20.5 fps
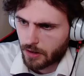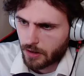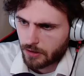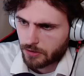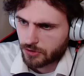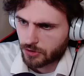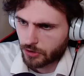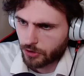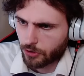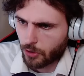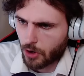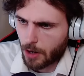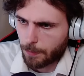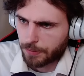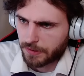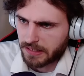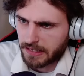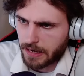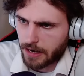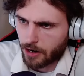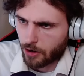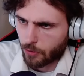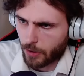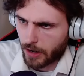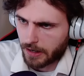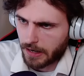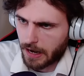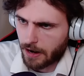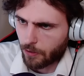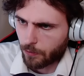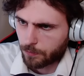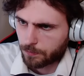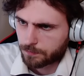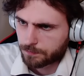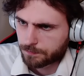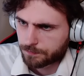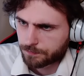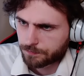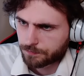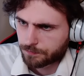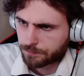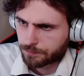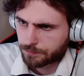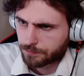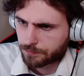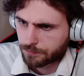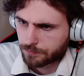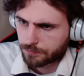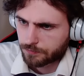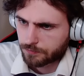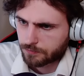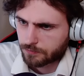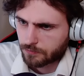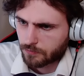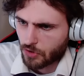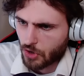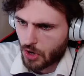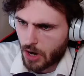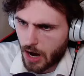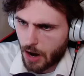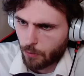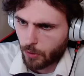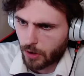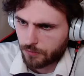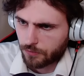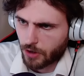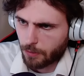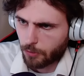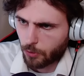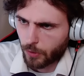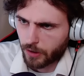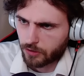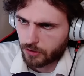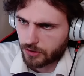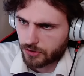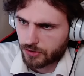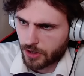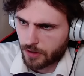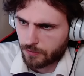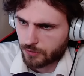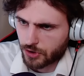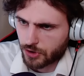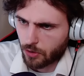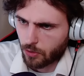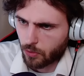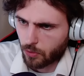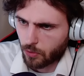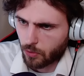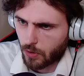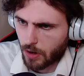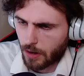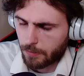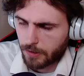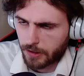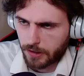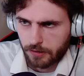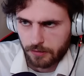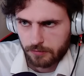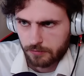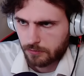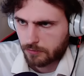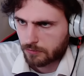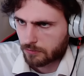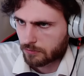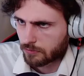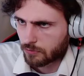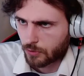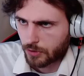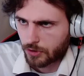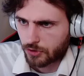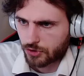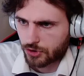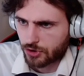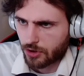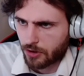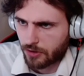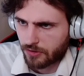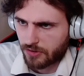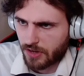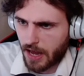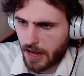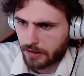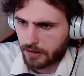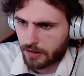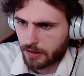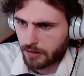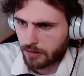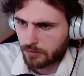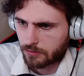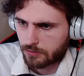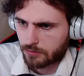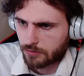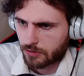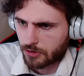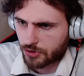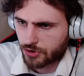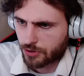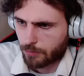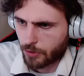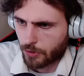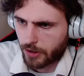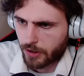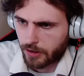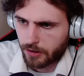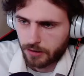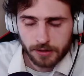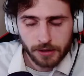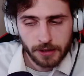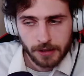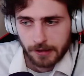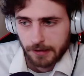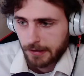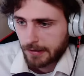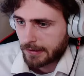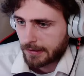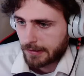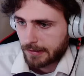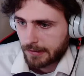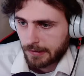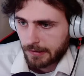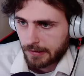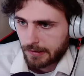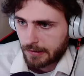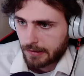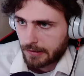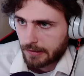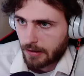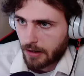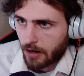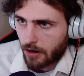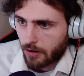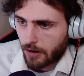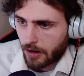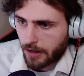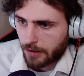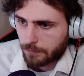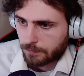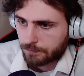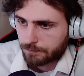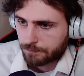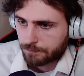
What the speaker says: It's a little up in the air right now. I will have double Wigglytuff, so, I mean, we can just start attacking. There's Sabrina. All right.